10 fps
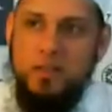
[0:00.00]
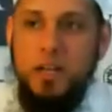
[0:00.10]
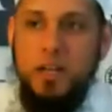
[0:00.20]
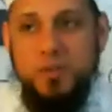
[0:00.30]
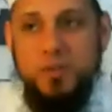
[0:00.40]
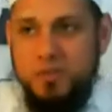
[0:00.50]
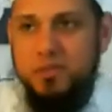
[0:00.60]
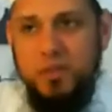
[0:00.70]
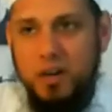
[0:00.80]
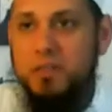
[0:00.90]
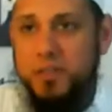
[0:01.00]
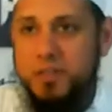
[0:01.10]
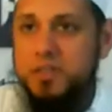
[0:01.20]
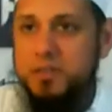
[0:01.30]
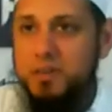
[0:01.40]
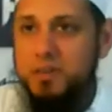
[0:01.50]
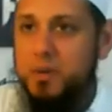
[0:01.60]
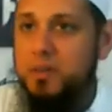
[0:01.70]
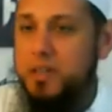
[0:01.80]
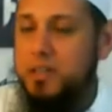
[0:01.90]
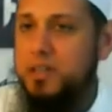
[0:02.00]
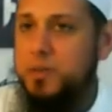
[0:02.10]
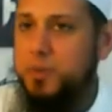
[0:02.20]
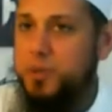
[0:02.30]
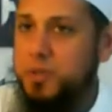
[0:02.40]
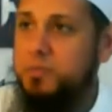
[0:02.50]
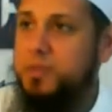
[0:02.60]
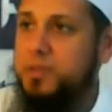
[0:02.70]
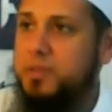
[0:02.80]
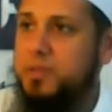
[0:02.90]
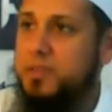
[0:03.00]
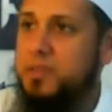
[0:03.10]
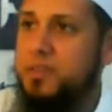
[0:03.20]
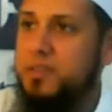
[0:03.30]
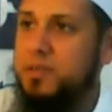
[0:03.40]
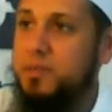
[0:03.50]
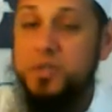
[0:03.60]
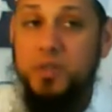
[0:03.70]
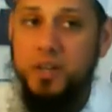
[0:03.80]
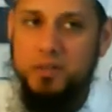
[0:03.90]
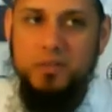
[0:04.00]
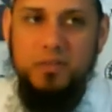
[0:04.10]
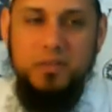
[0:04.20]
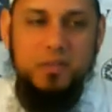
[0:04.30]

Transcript: he was obviously very worried, he was perturbed. What should I do?